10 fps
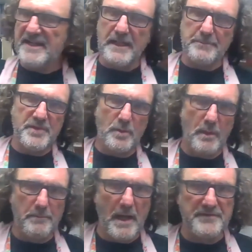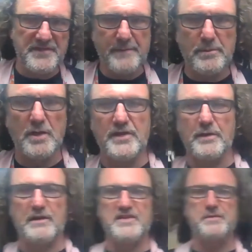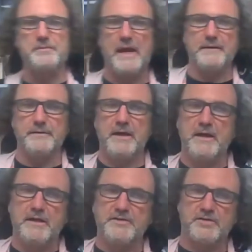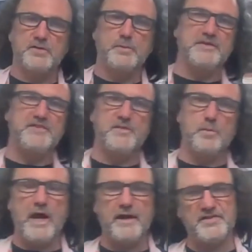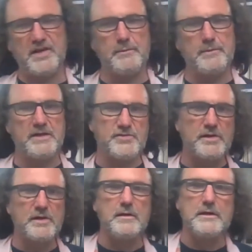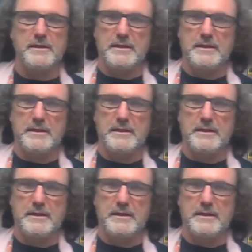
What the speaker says: it up to a table over there, and took 2 pieces of wire, stuck them in a drill,